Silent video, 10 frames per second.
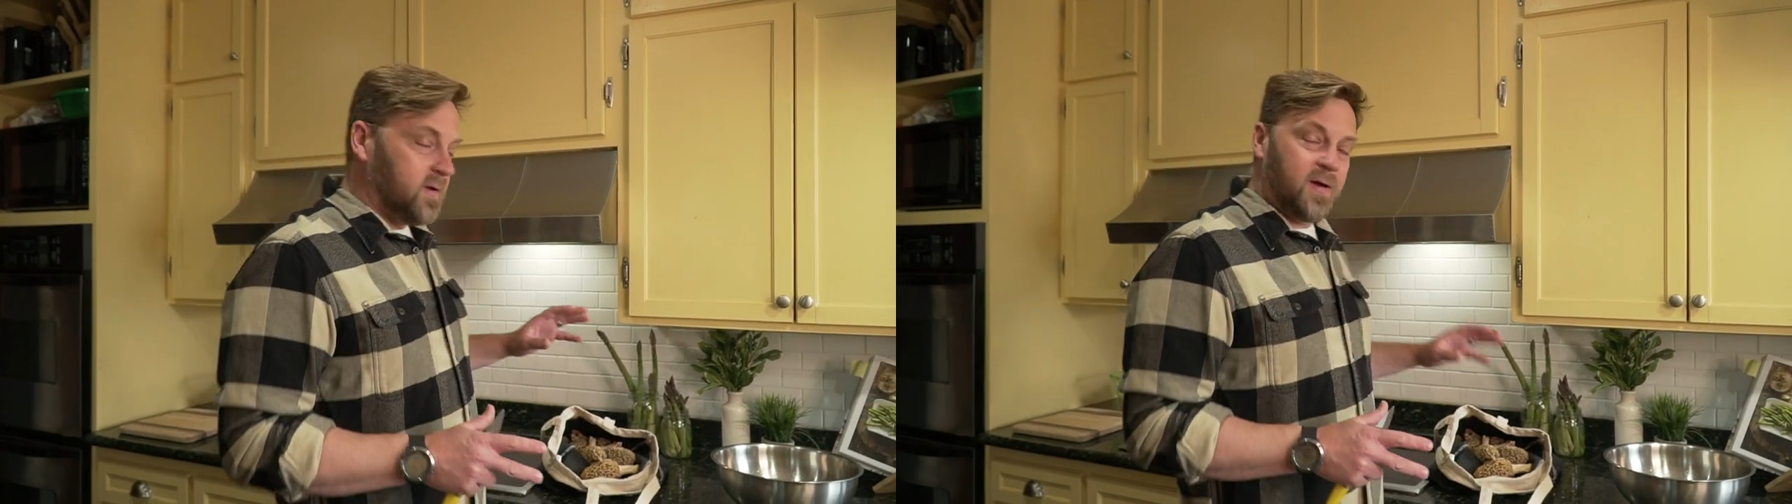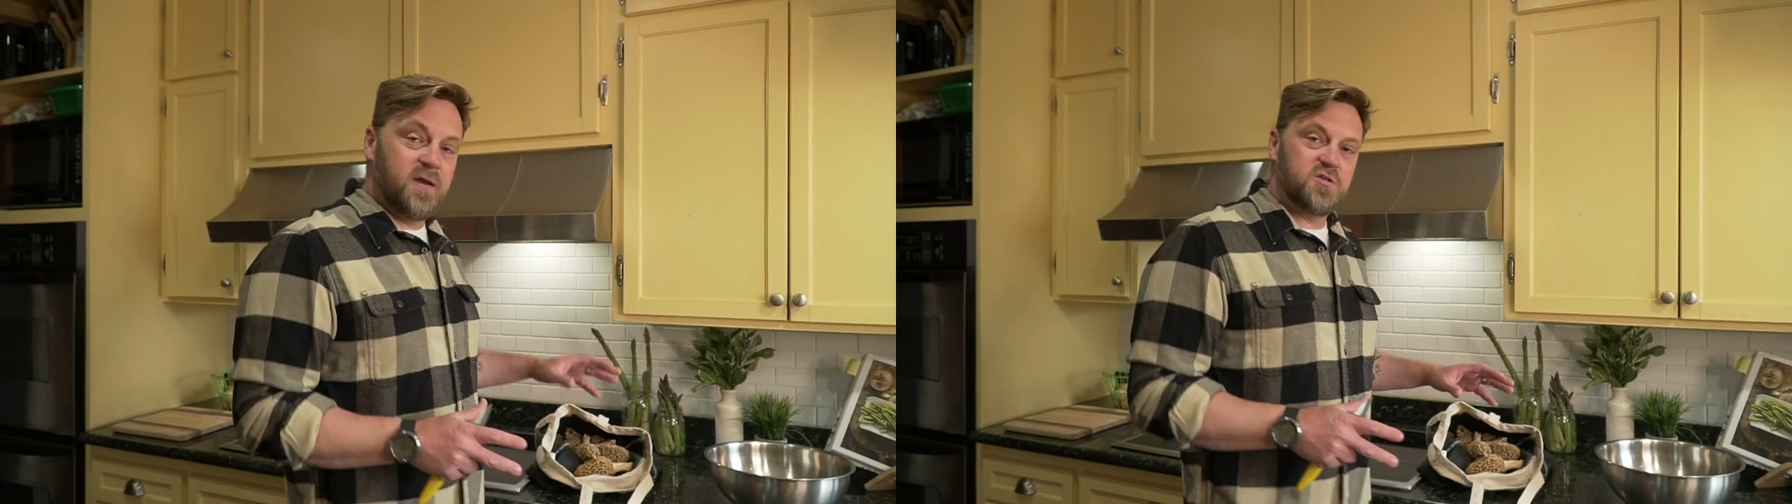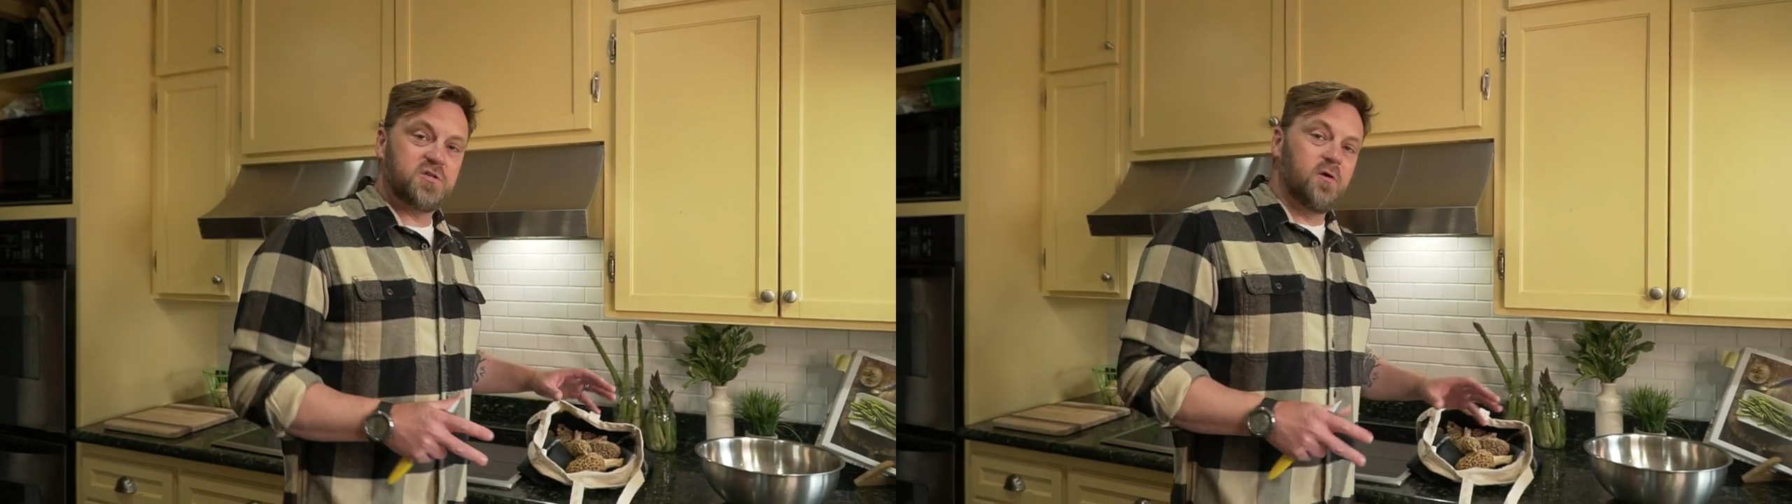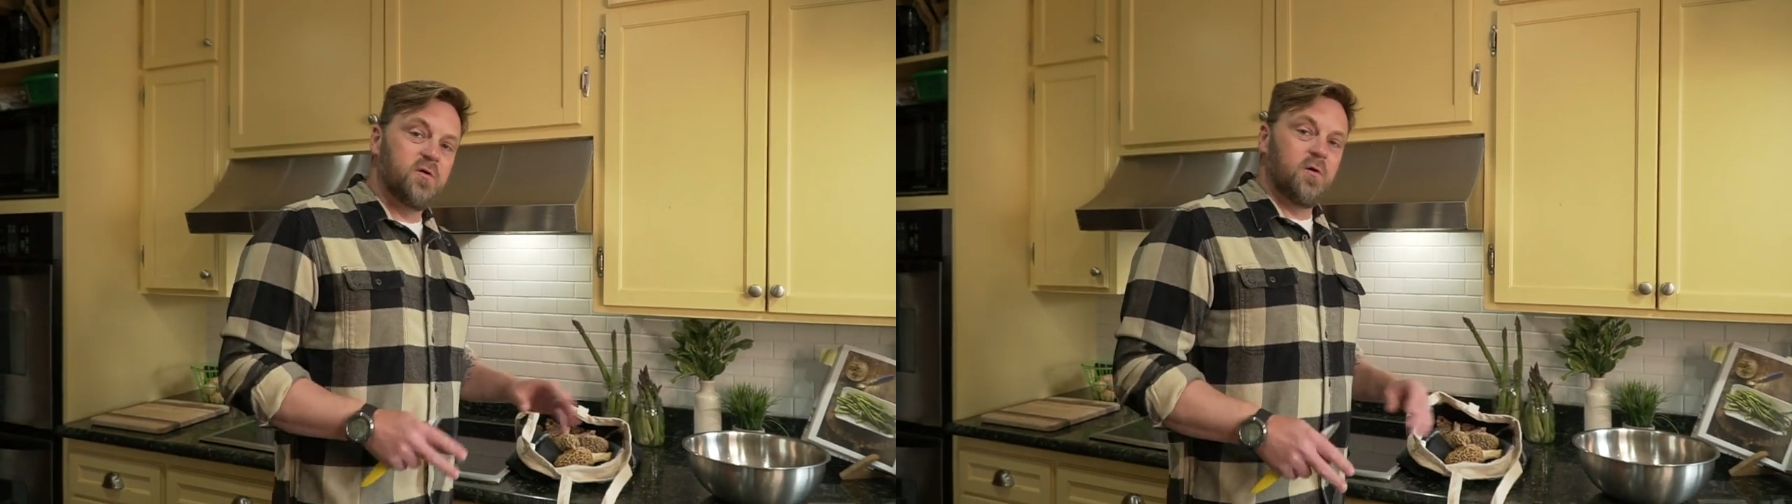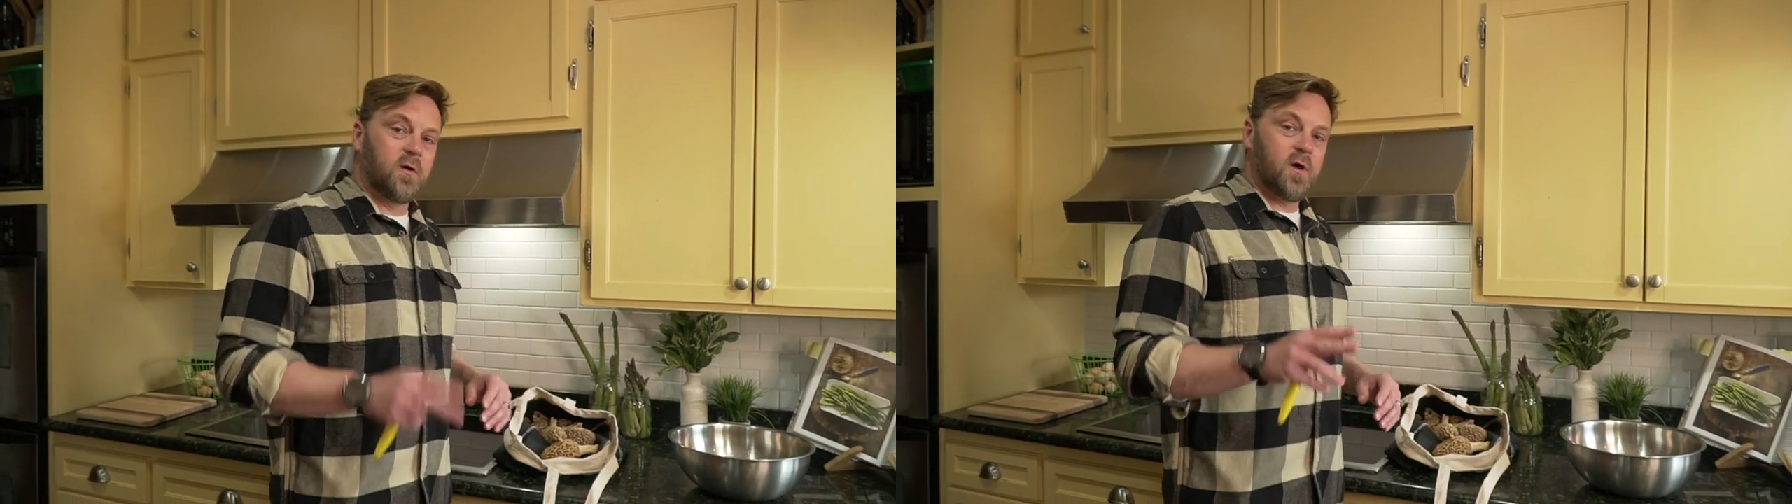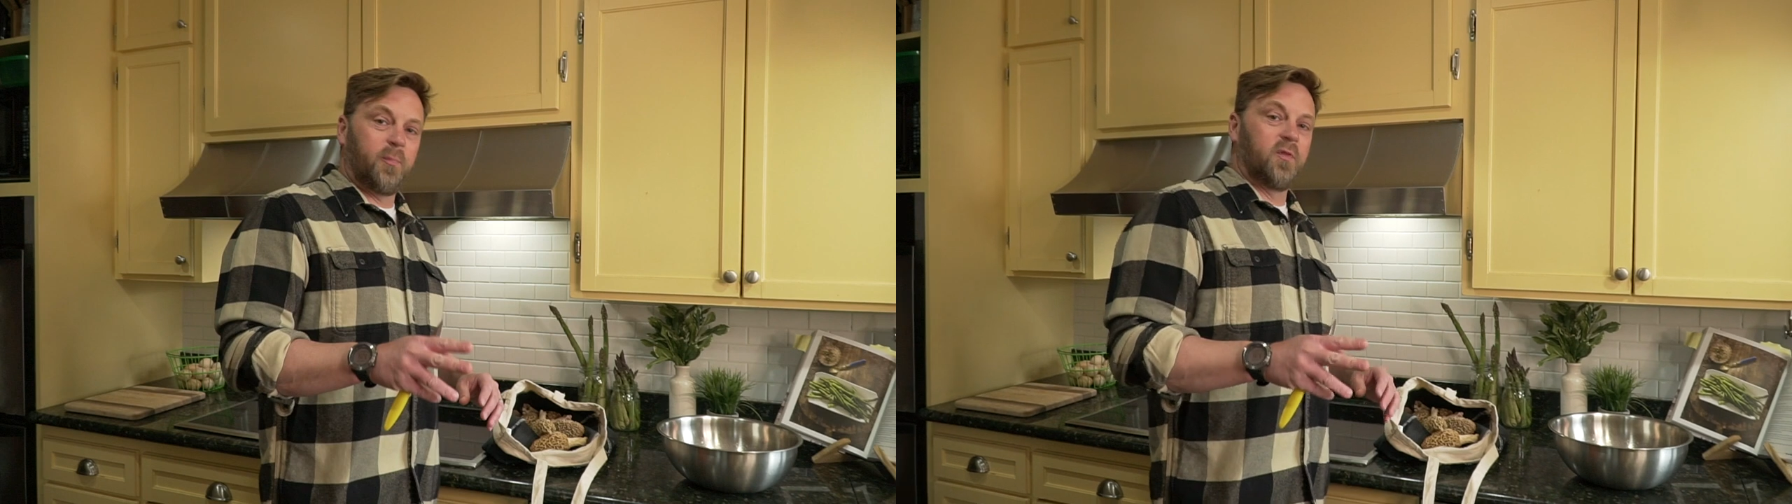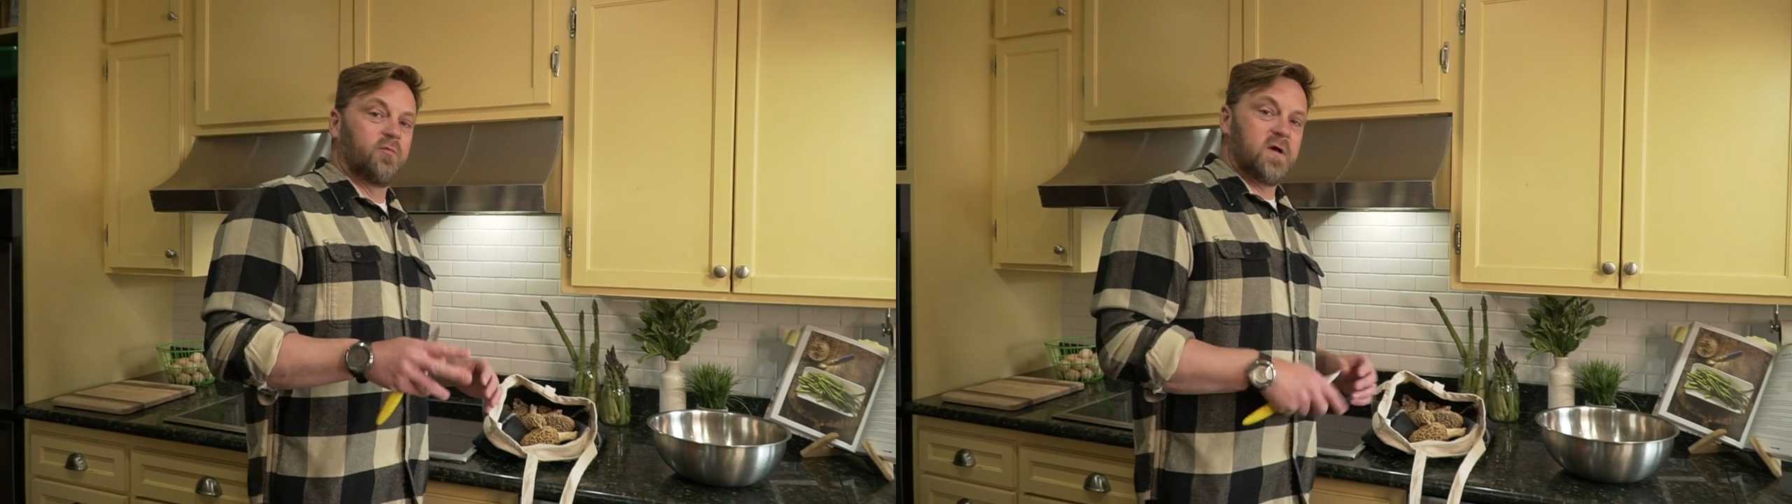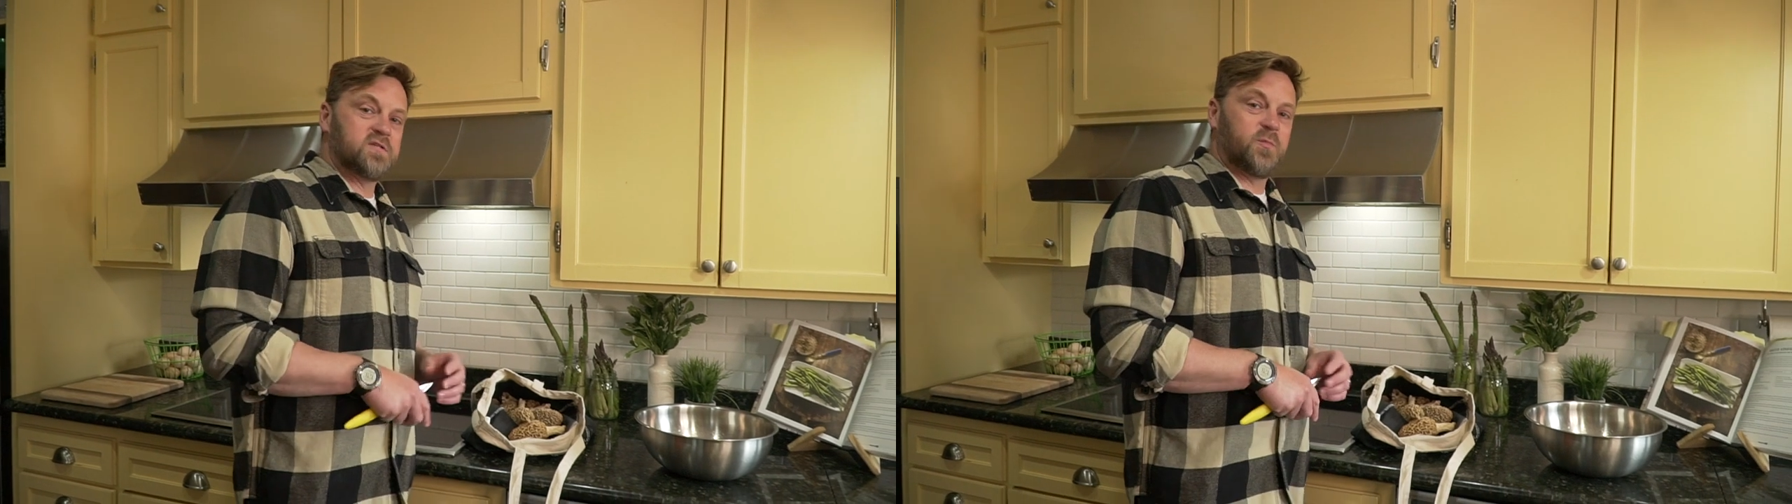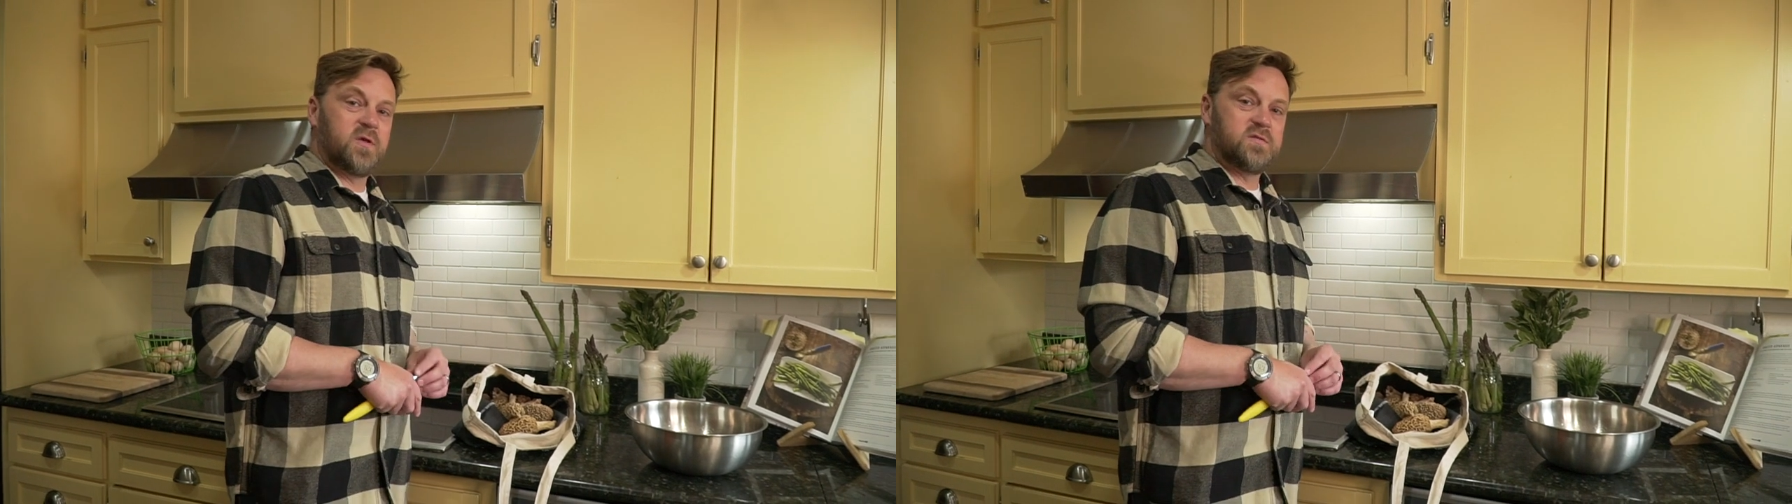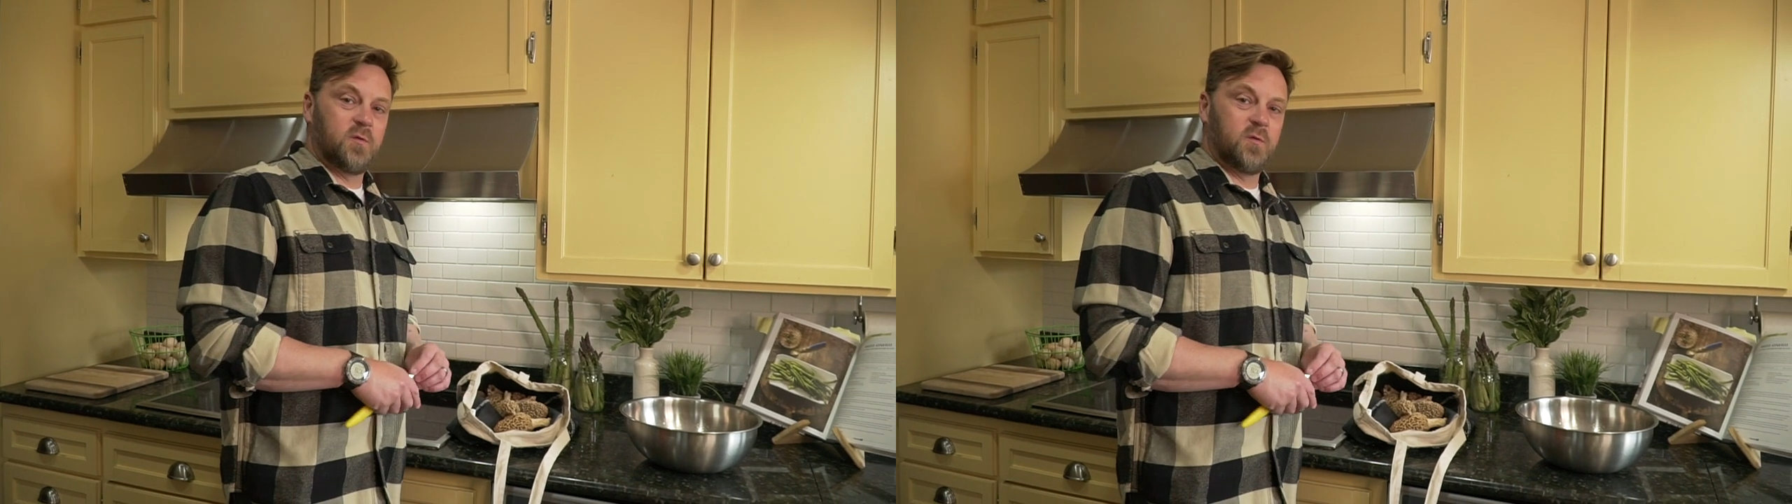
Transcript: kind of show you a couple of recipes